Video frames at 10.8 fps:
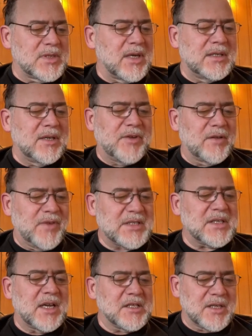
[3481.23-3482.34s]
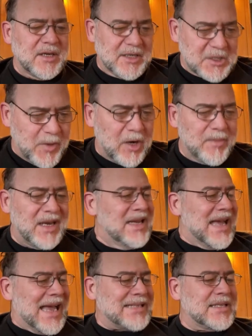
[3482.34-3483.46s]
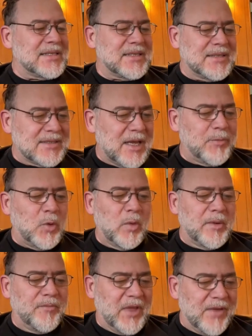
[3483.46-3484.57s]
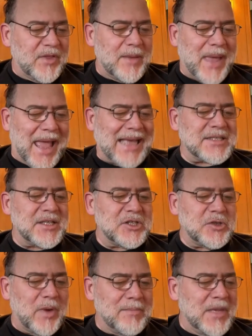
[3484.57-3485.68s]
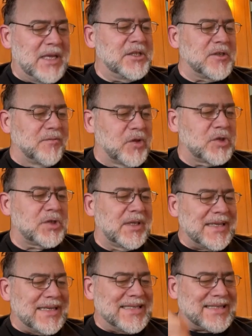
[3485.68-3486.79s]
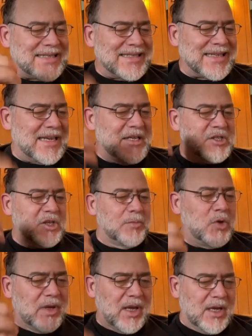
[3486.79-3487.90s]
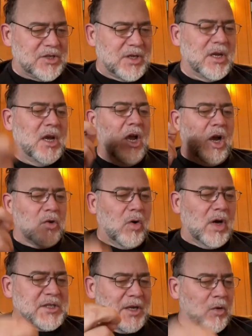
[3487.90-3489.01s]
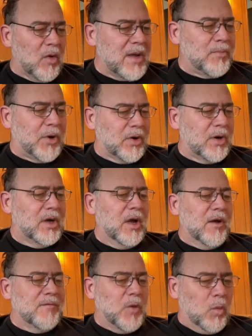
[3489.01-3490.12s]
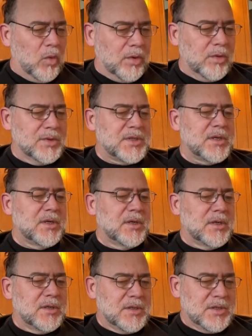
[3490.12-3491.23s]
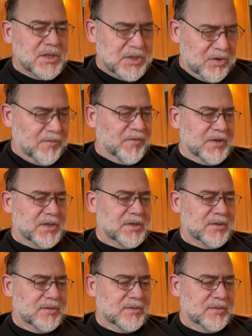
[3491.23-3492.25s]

scientific investigation and experiment, access to the temple would have given them access to a means of virtually instantaneous communication across a great part of the world's surface.